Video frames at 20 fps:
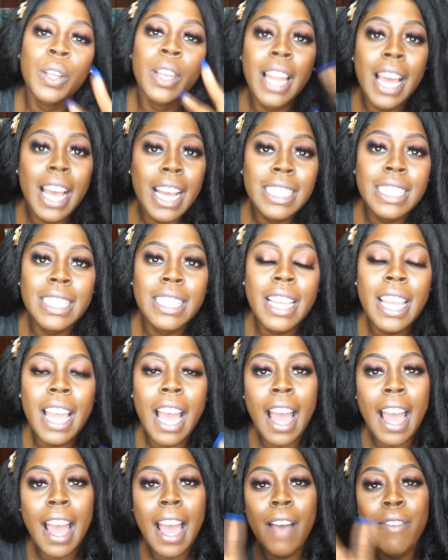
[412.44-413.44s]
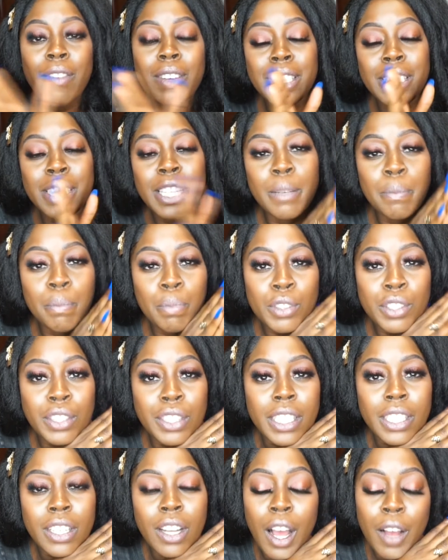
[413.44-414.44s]
lastly, I have a
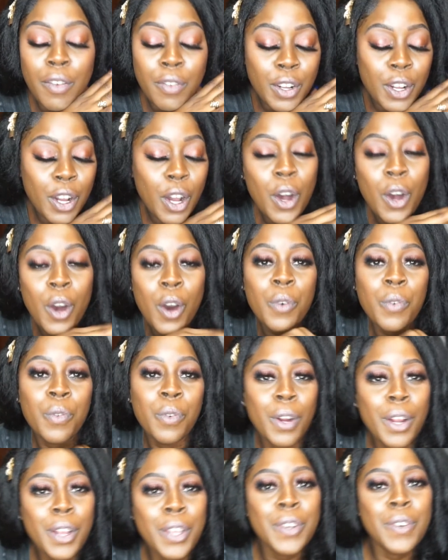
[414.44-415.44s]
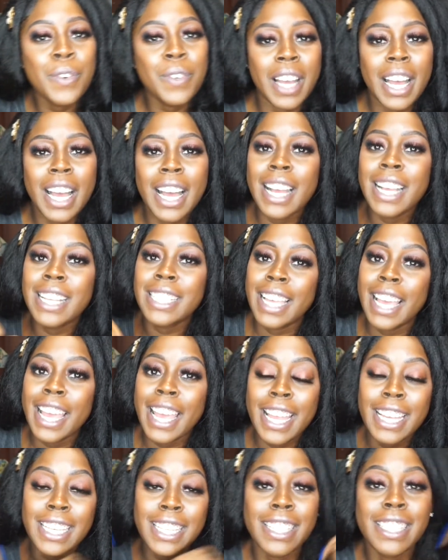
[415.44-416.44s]
10% off code for you guys,
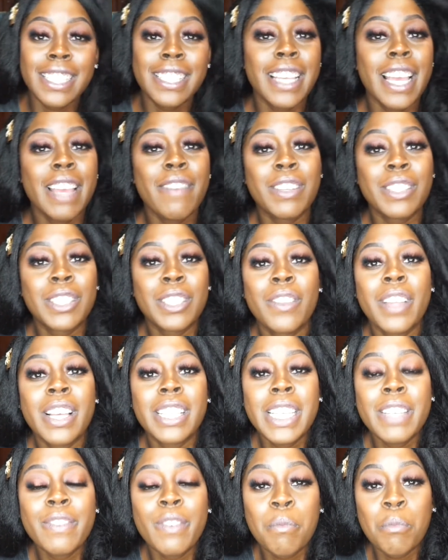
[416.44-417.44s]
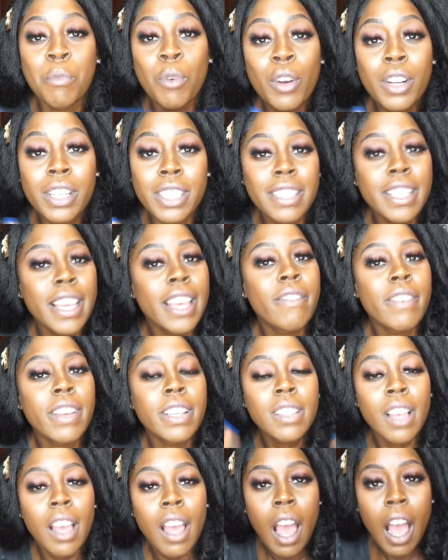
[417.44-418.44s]
A to the savings, so that's even more
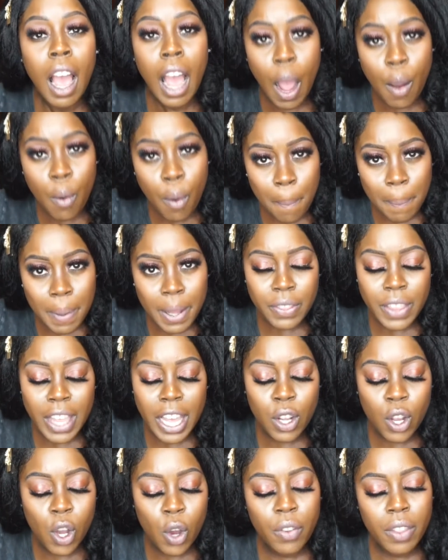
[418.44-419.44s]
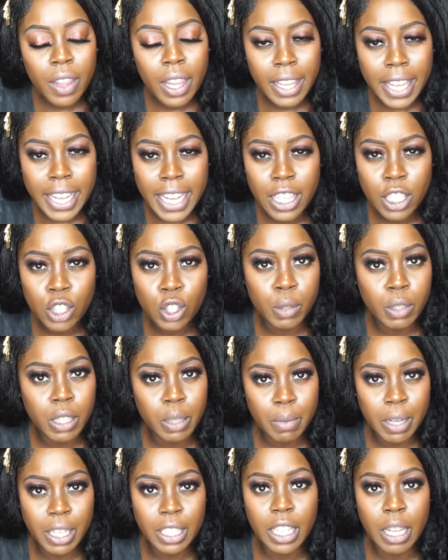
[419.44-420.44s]
savings. I will put that code in the link in the
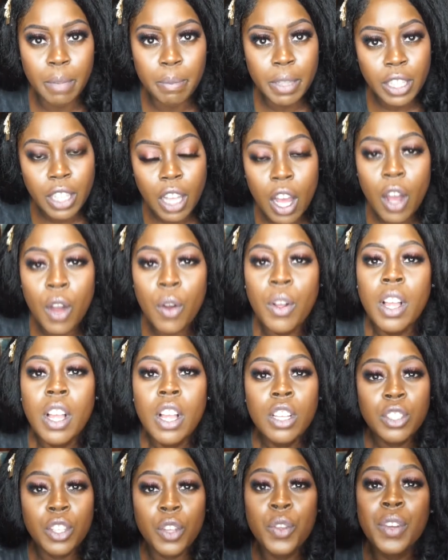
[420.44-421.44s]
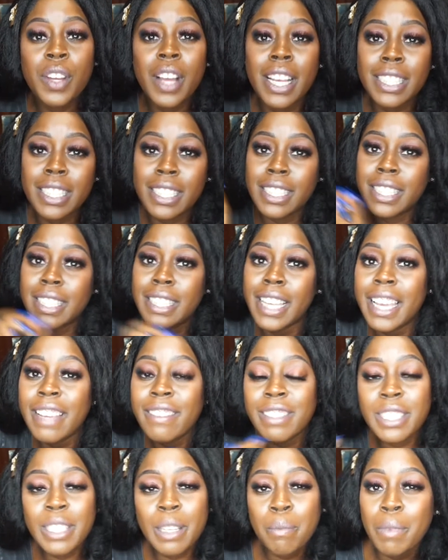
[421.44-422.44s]
description box down below so you guys can
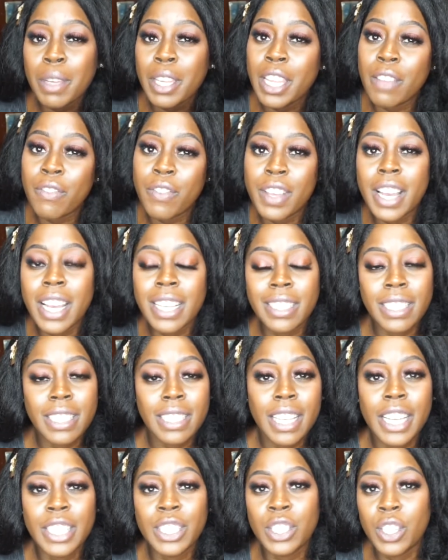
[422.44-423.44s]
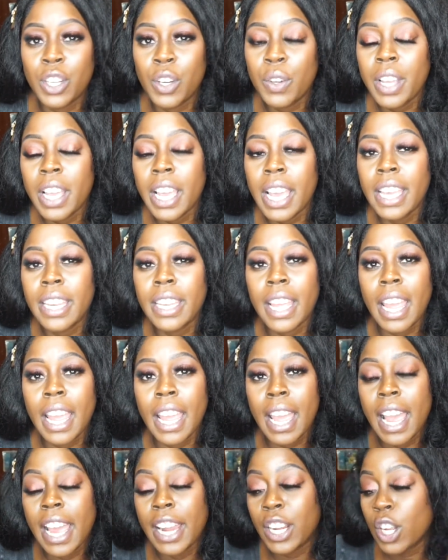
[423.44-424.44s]
save some money if you guys decide to go ahead
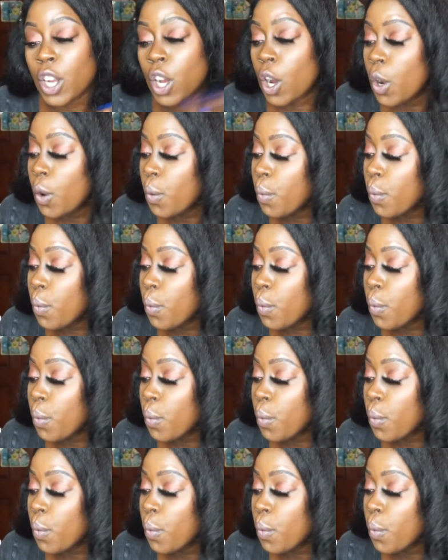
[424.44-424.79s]
and go